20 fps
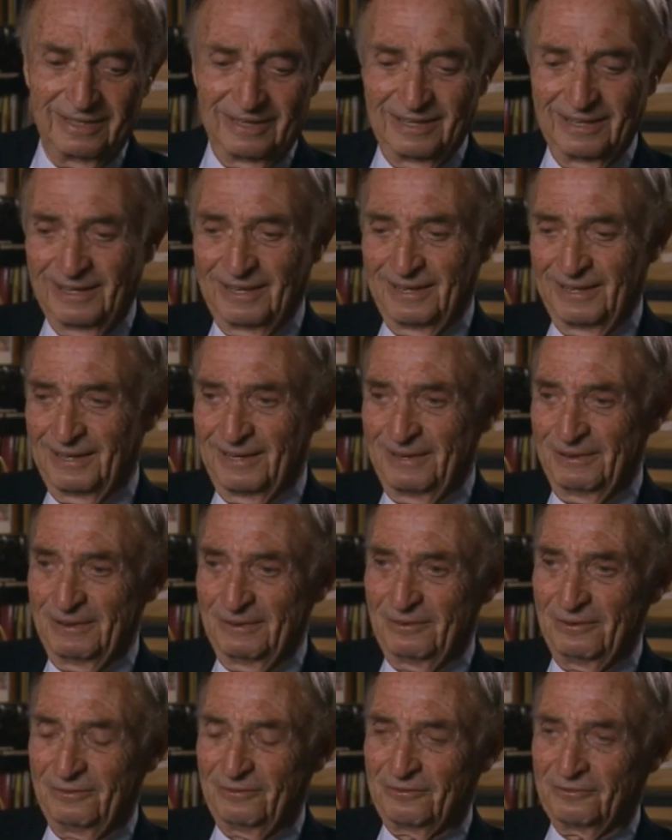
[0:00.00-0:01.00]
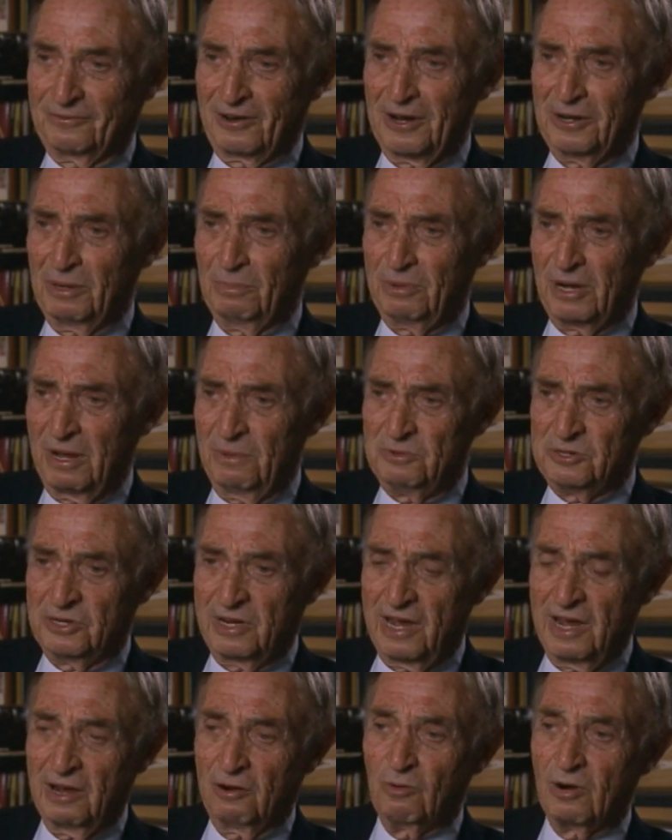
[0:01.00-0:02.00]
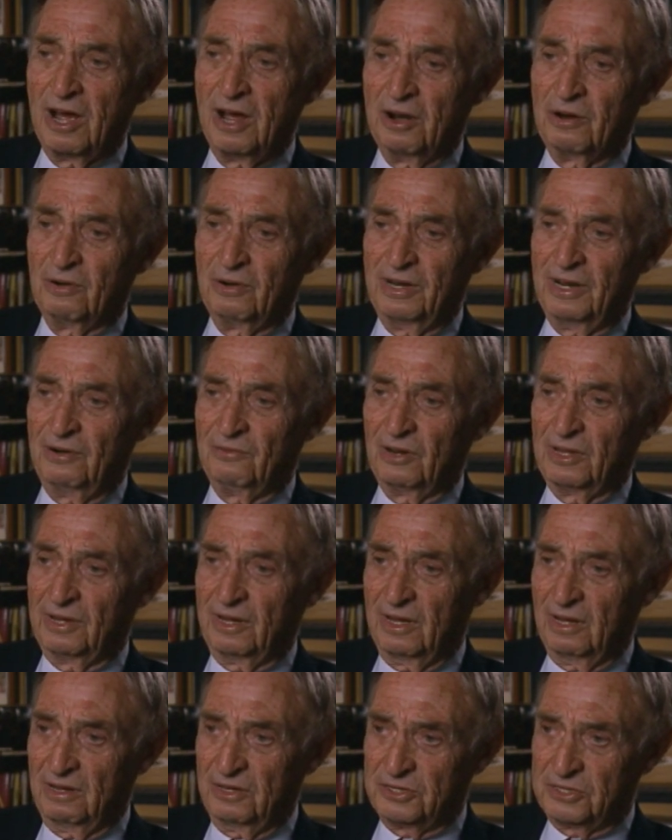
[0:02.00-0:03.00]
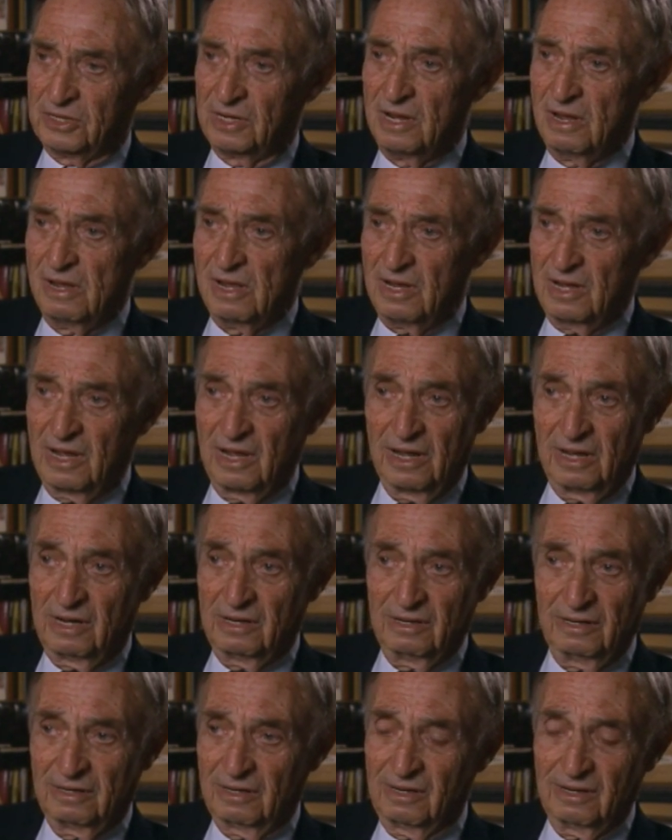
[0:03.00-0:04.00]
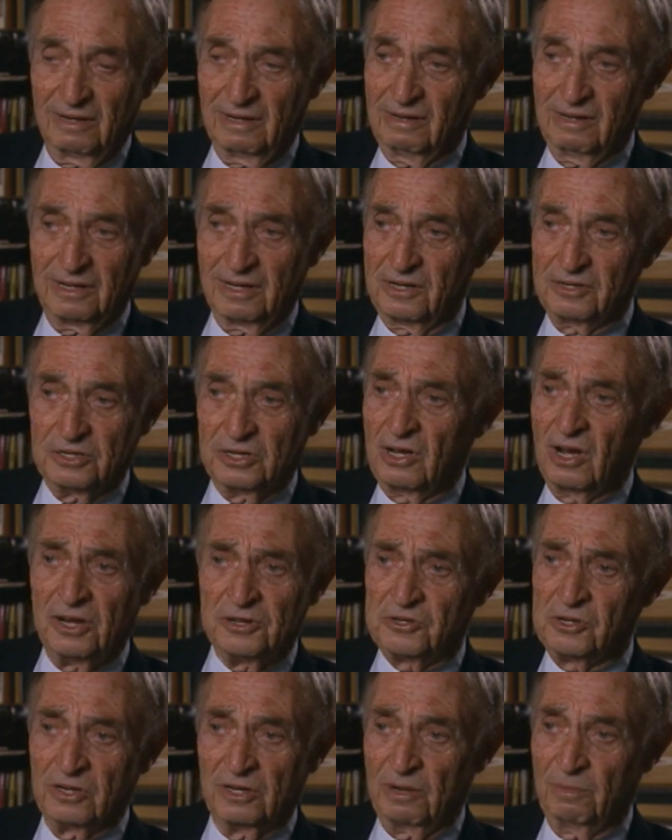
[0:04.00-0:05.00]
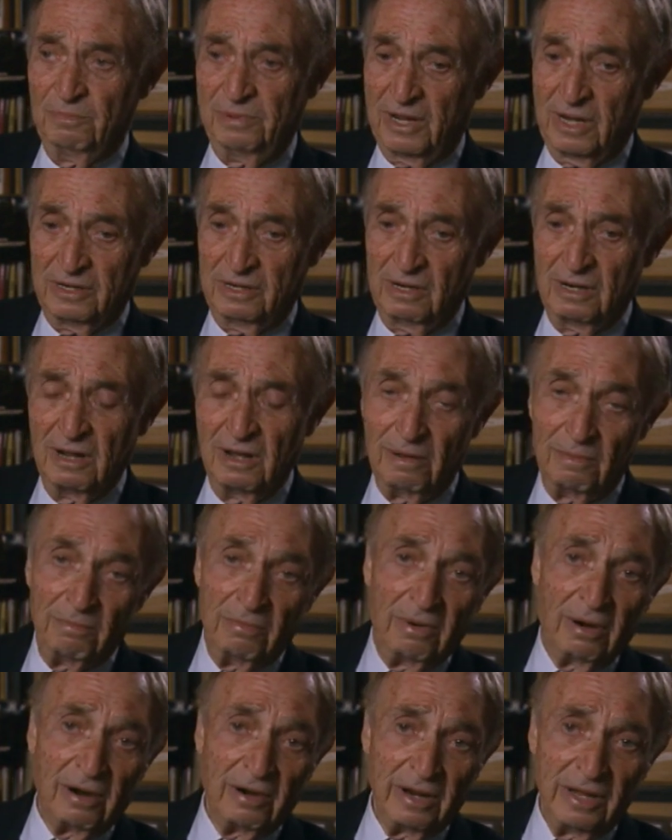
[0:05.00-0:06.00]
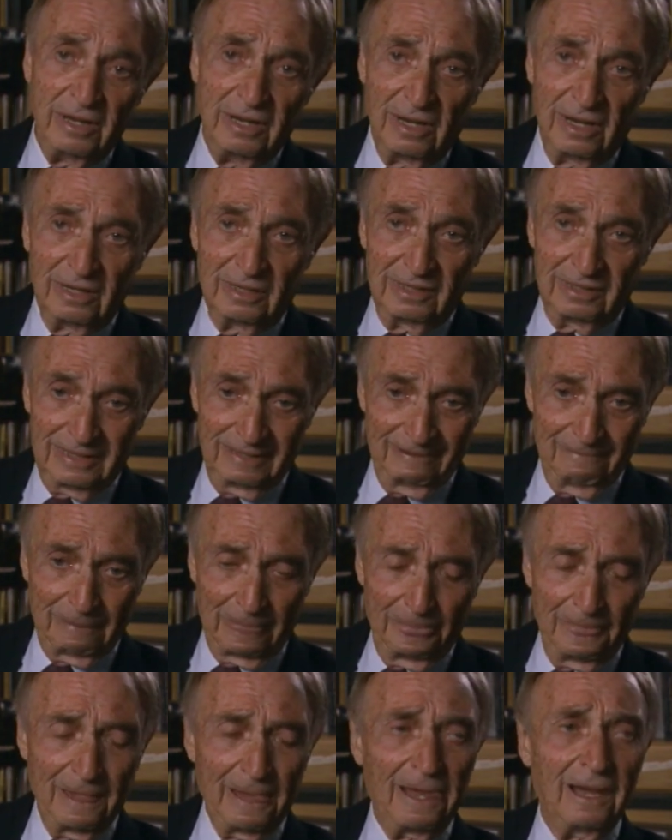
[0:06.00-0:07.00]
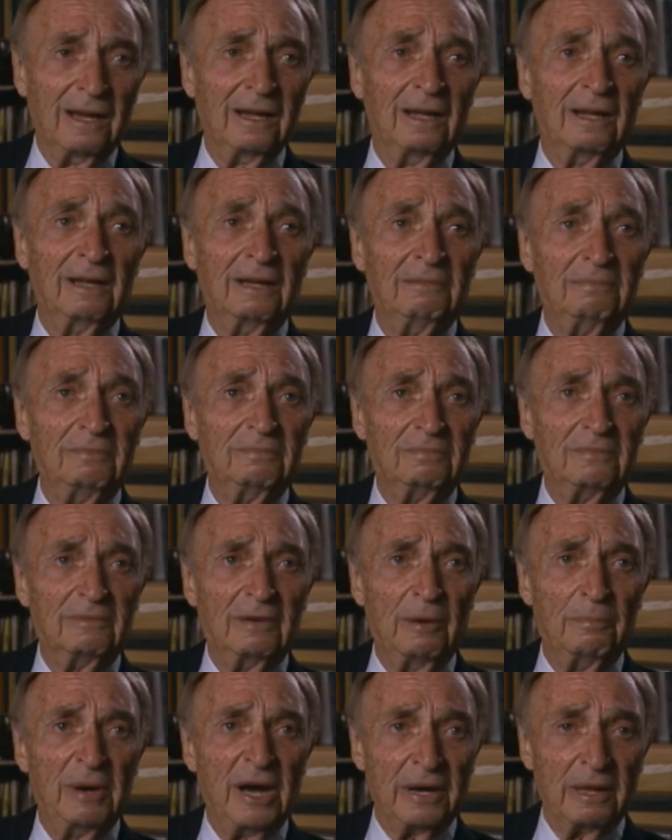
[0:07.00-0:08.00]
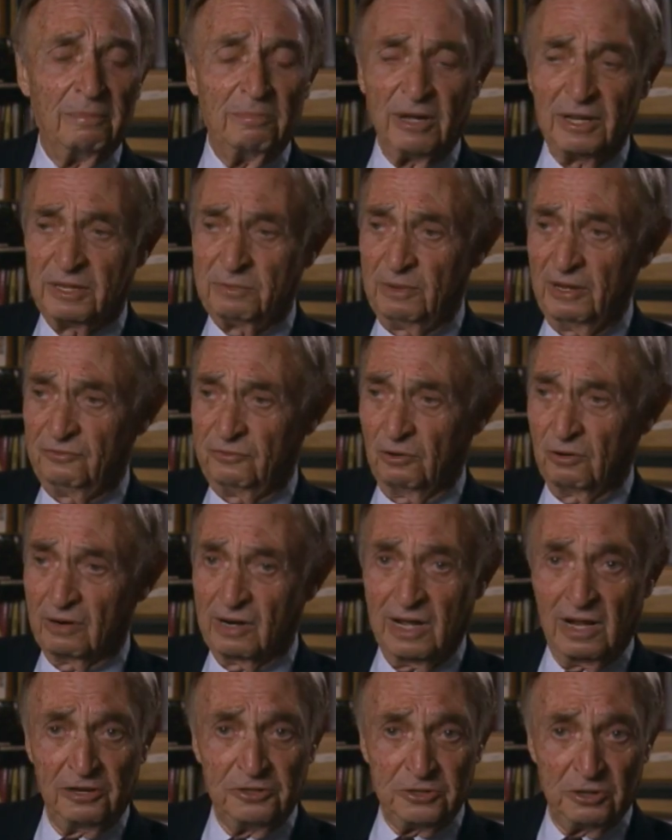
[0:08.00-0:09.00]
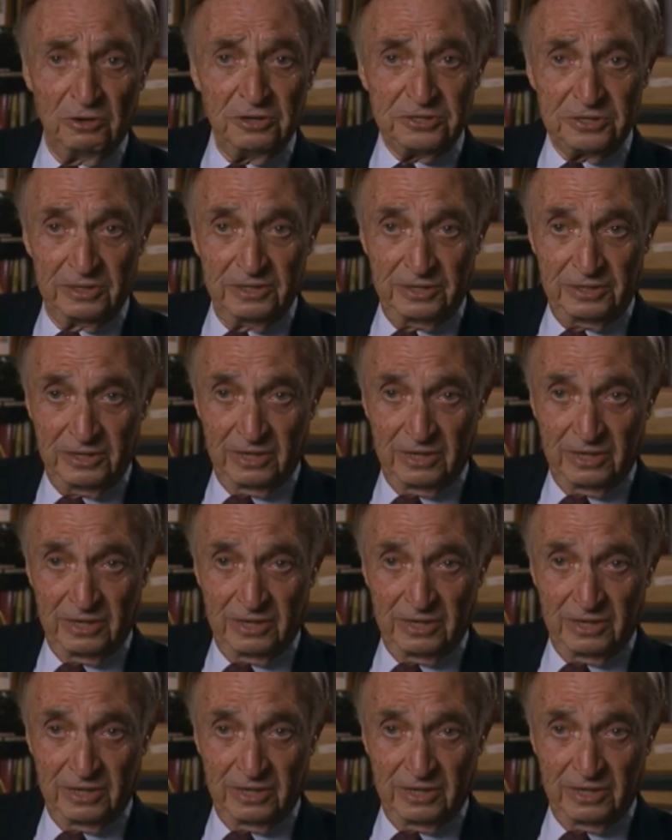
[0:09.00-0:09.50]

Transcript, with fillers: uh, friend of Bob's, gag writer and everything else, and uh, his constant companion, Barney, um, about a month before, Al Jolson had